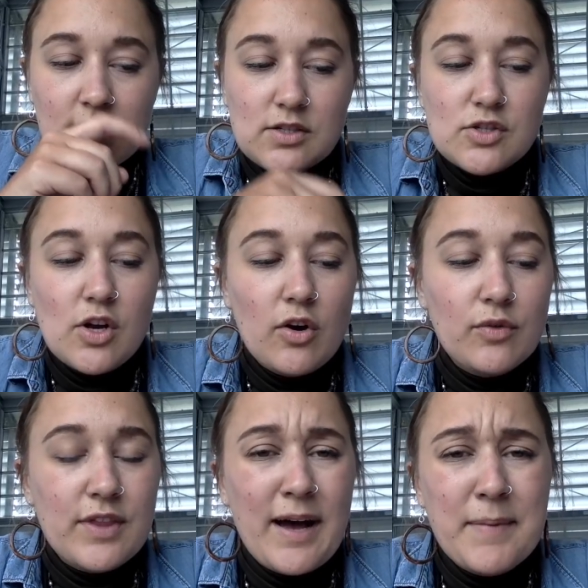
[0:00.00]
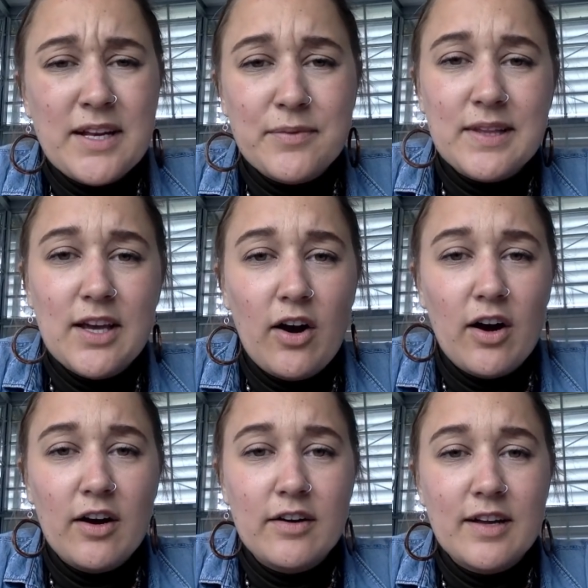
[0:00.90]
So that made it really
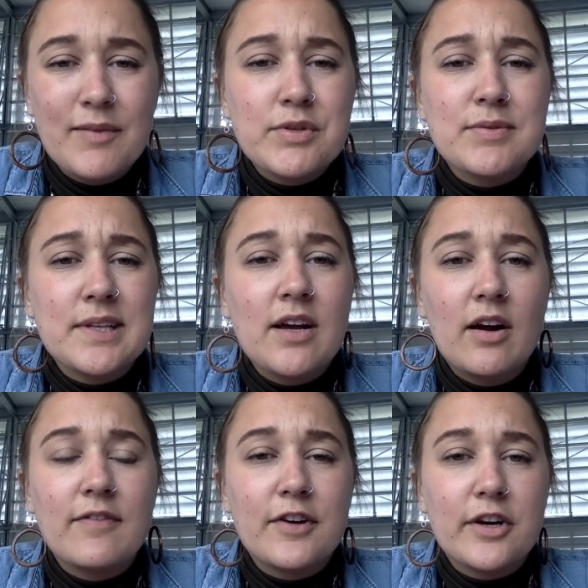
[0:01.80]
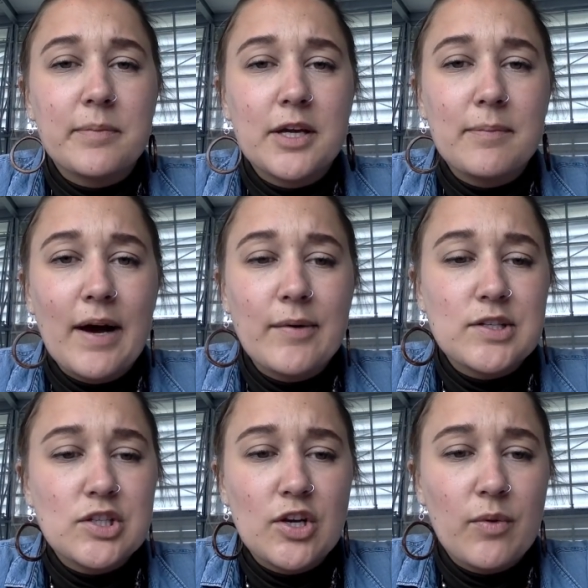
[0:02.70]
hard. It was really hard for European powers
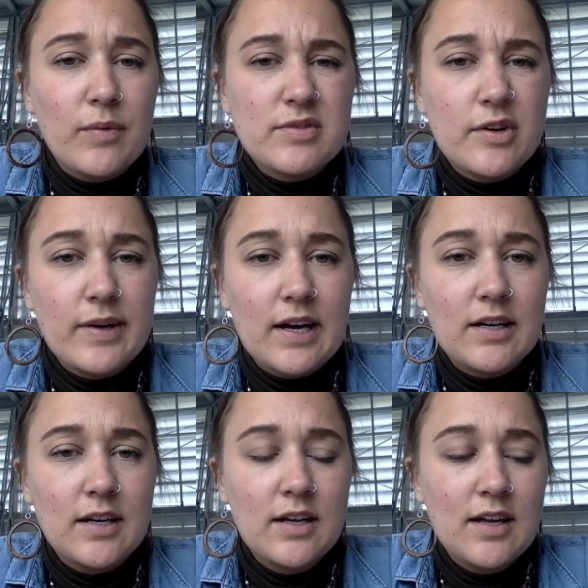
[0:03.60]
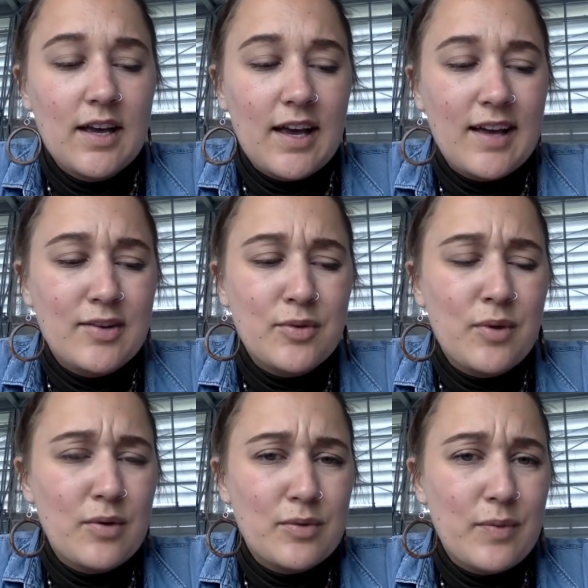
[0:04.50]
to know what was going on and who
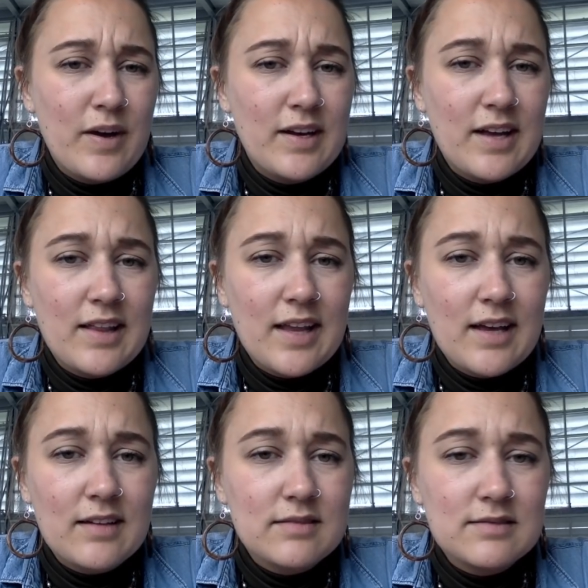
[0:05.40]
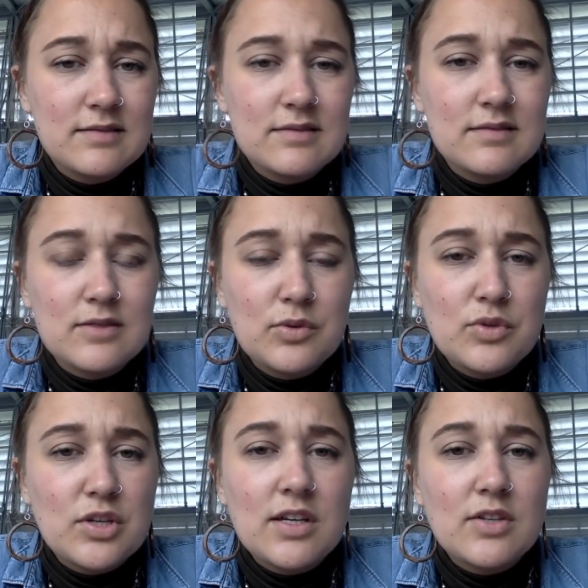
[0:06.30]
owned what and like who
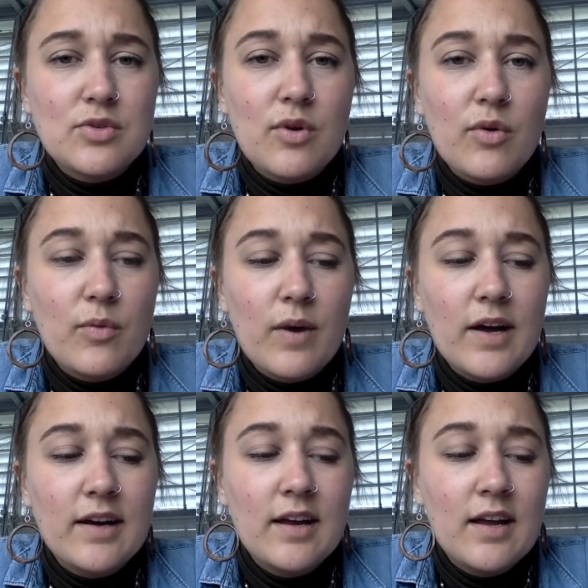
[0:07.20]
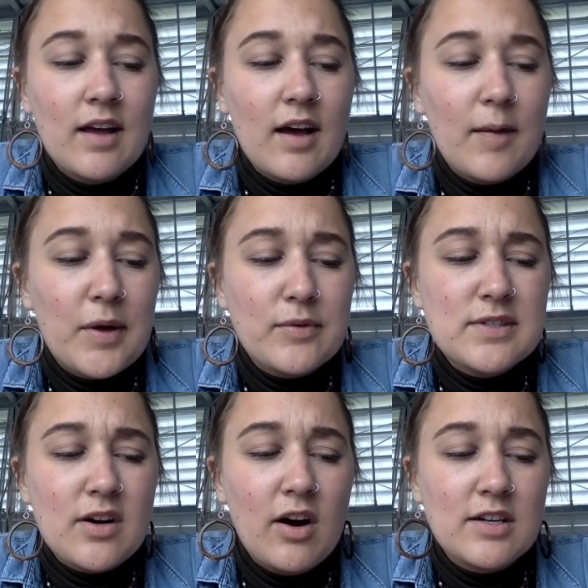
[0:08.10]
should control what.
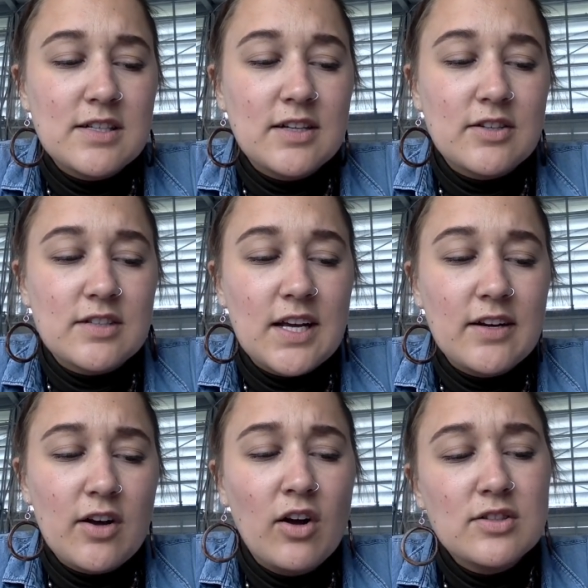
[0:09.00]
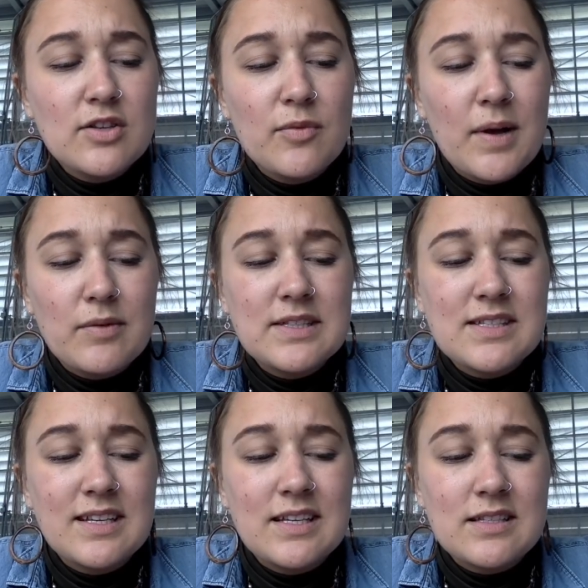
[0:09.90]
Bedouins are hard to understand. Also, Bedouins
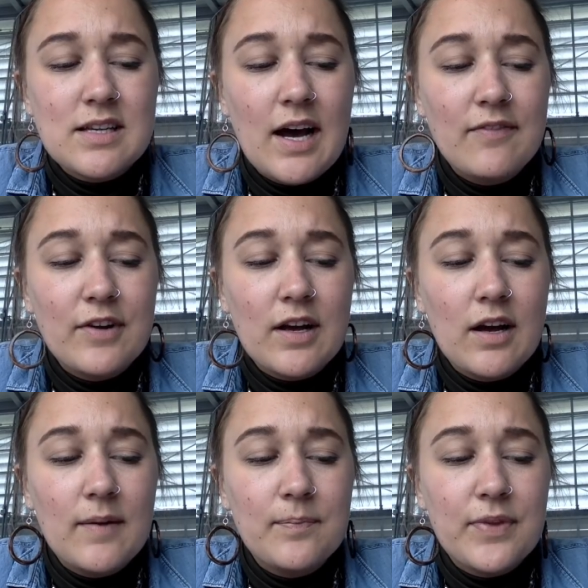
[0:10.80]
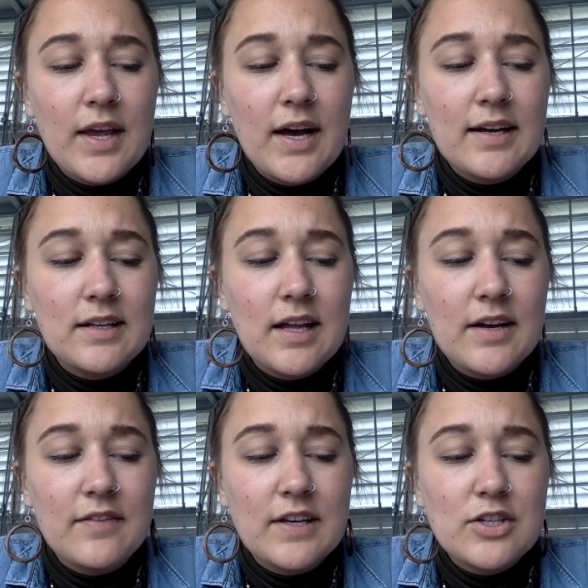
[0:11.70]
in East Africa had a lot
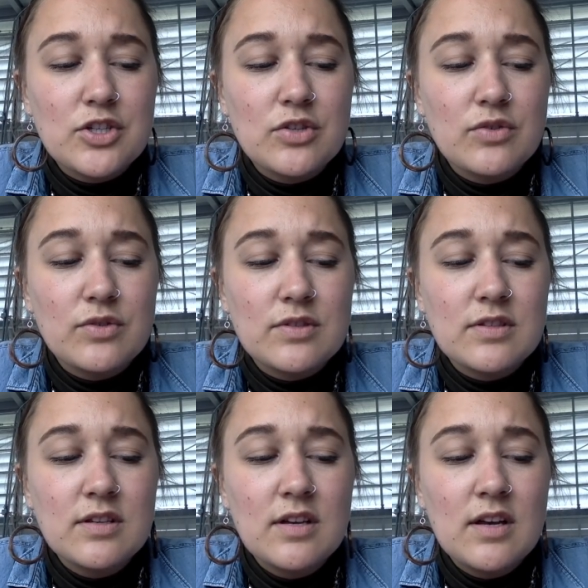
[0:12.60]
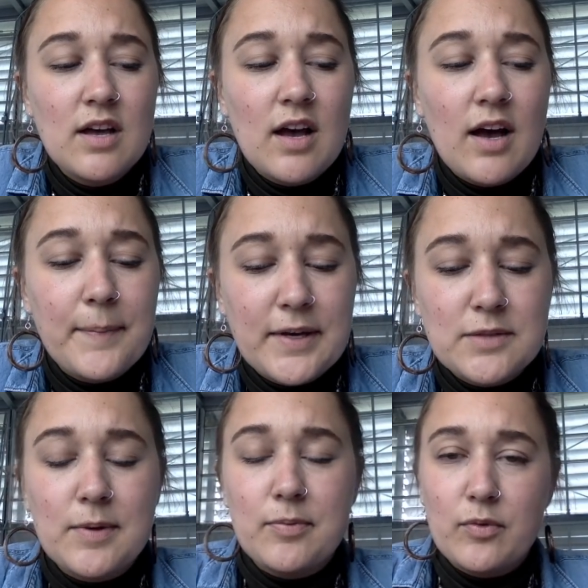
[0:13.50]
of issues because
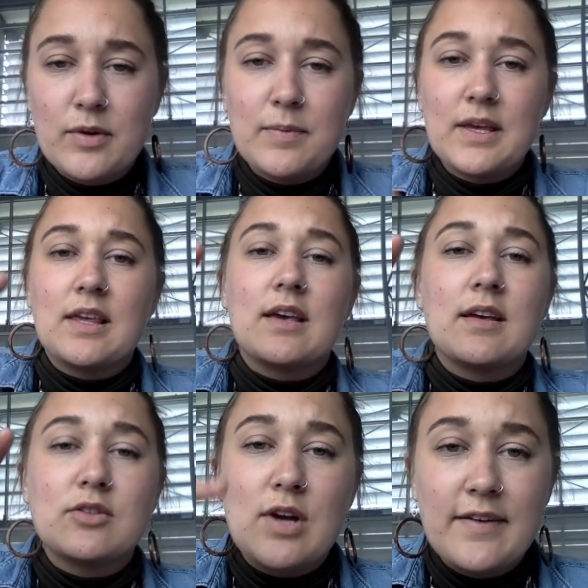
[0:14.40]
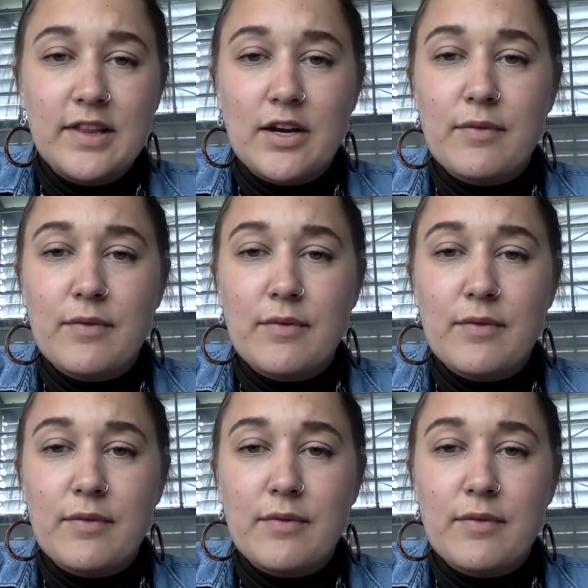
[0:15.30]
people would be traveling